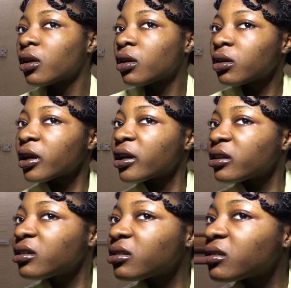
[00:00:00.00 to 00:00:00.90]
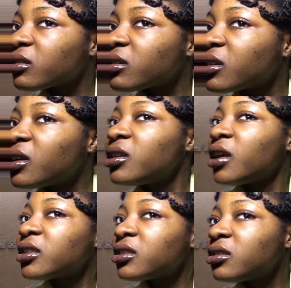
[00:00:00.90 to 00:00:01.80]
Okay,
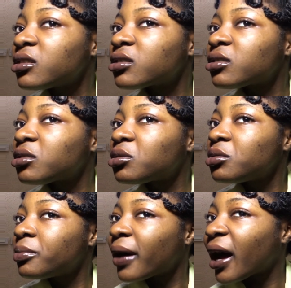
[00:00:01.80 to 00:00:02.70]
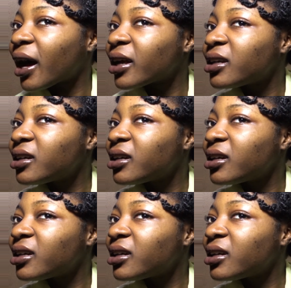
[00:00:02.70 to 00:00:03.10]
doesn't look too bad.